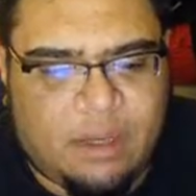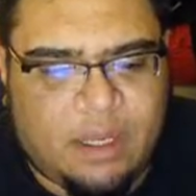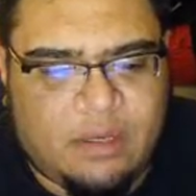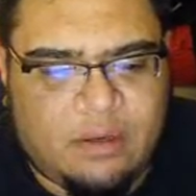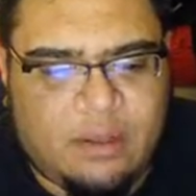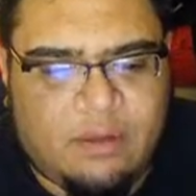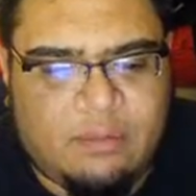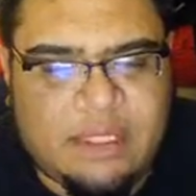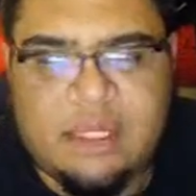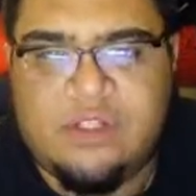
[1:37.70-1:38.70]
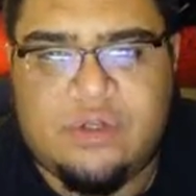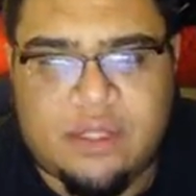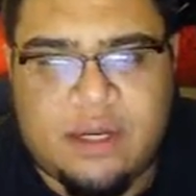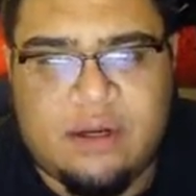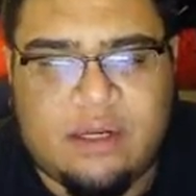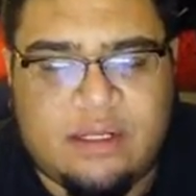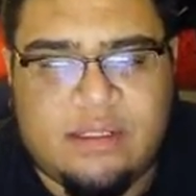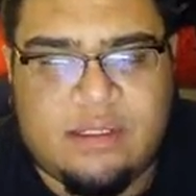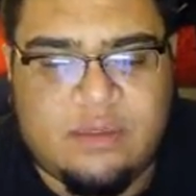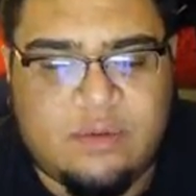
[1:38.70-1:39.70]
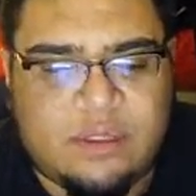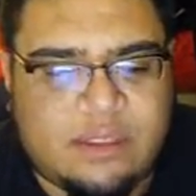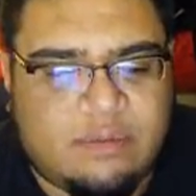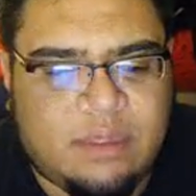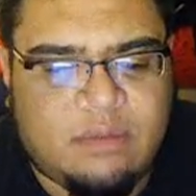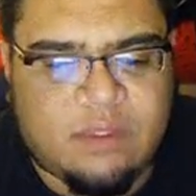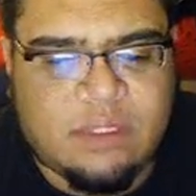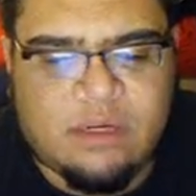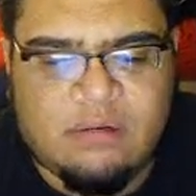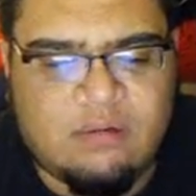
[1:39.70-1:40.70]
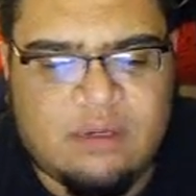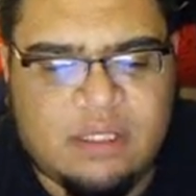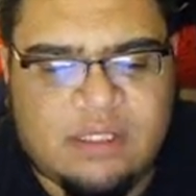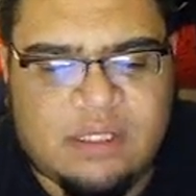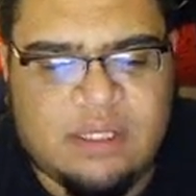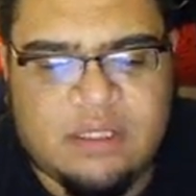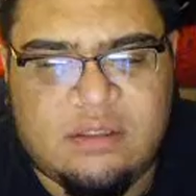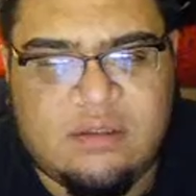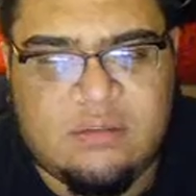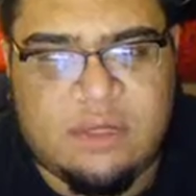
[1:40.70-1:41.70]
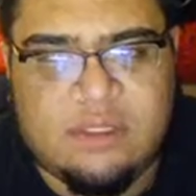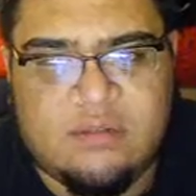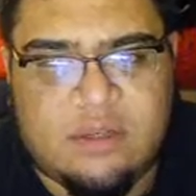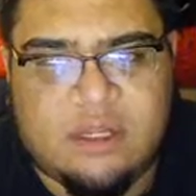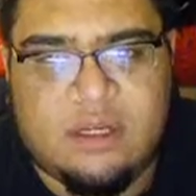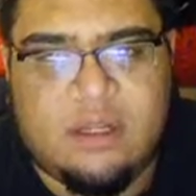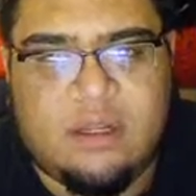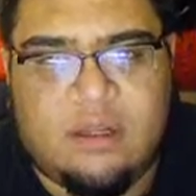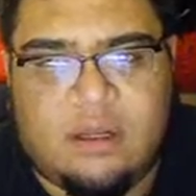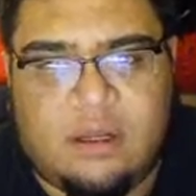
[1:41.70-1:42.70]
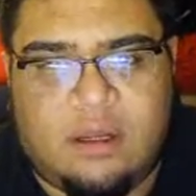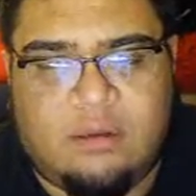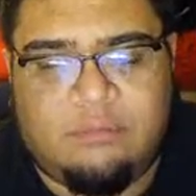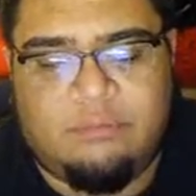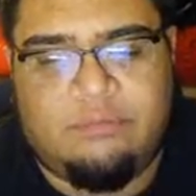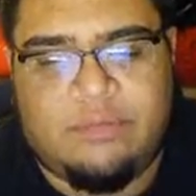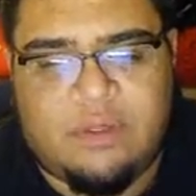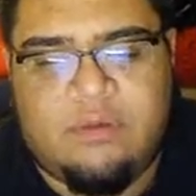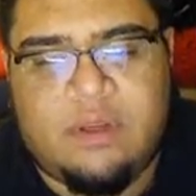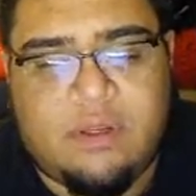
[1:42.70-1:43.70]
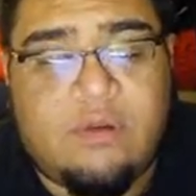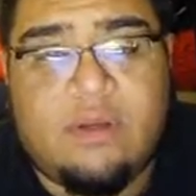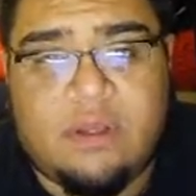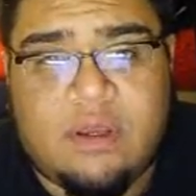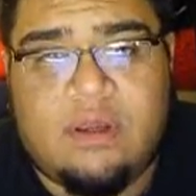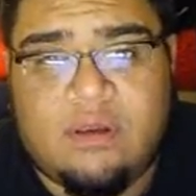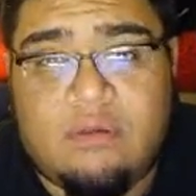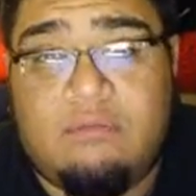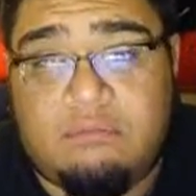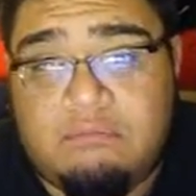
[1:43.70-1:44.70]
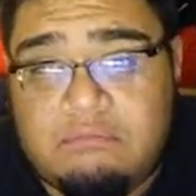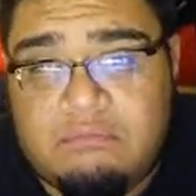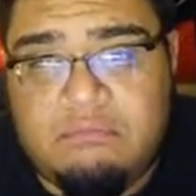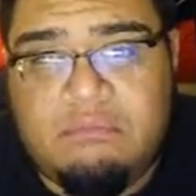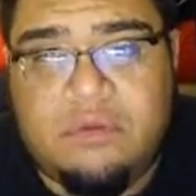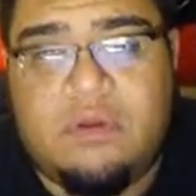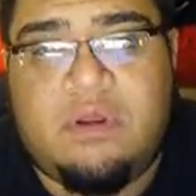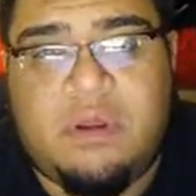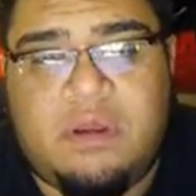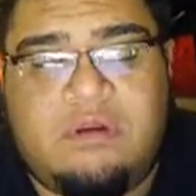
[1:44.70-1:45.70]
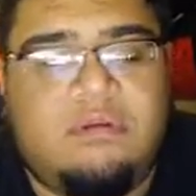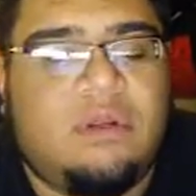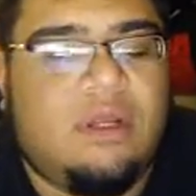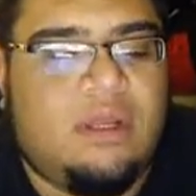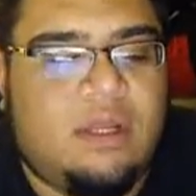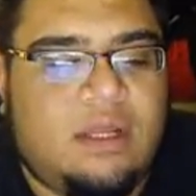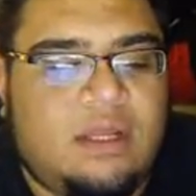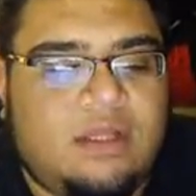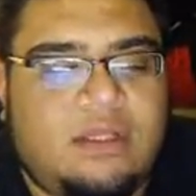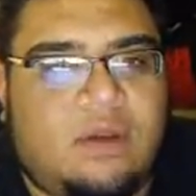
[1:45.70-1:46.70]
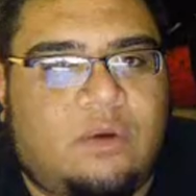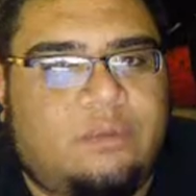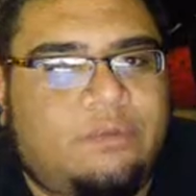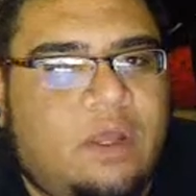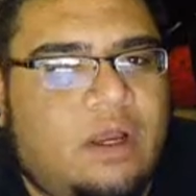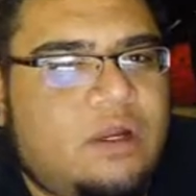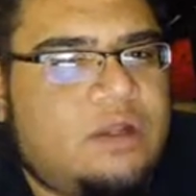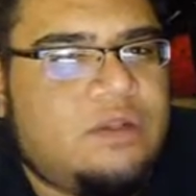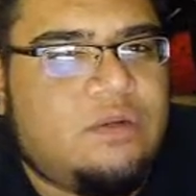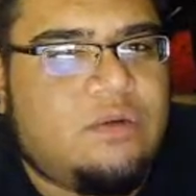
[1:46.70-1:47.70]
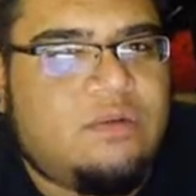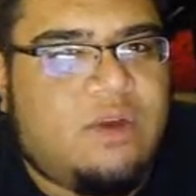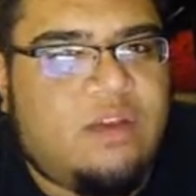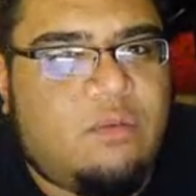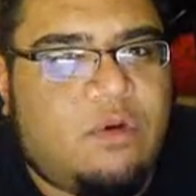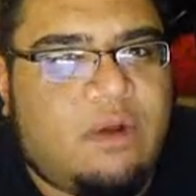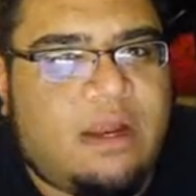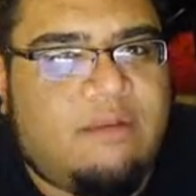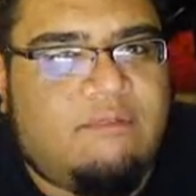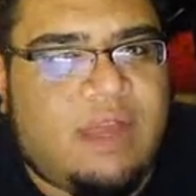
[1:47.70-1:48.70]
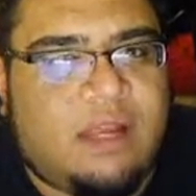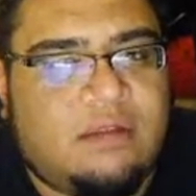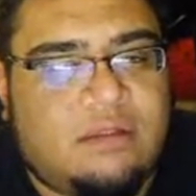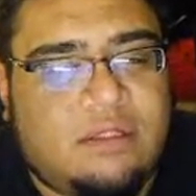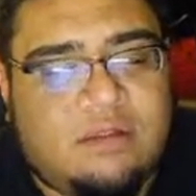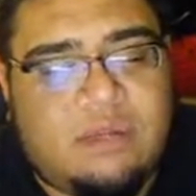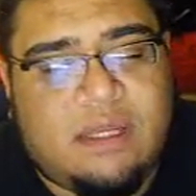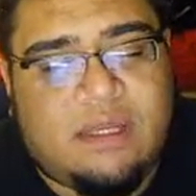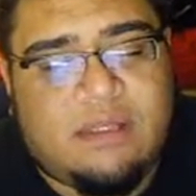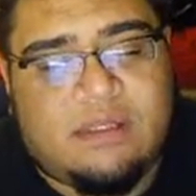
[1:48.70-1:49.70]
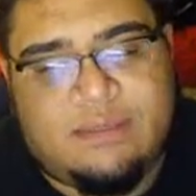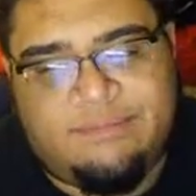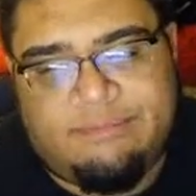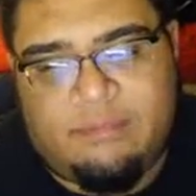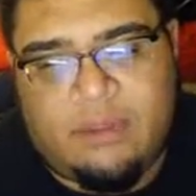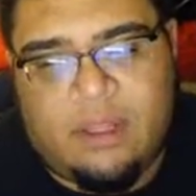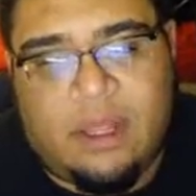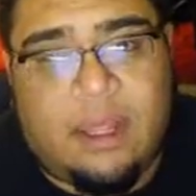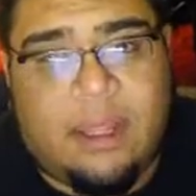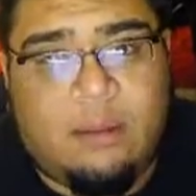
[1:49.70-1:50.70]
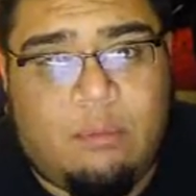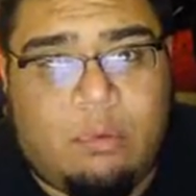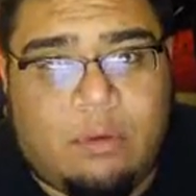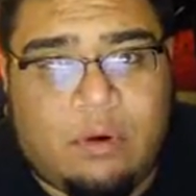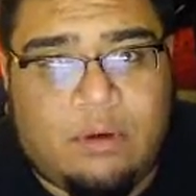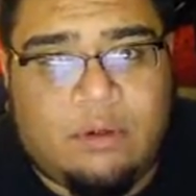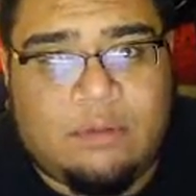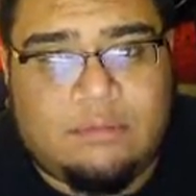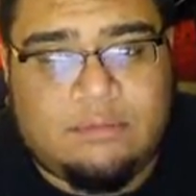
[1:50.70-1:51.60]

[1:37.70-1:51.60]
but you have potential there and doing something which I don't really see too much of it. Um, so if you can do it good, do it good. So I'm going to do five more random facts just because I am bored.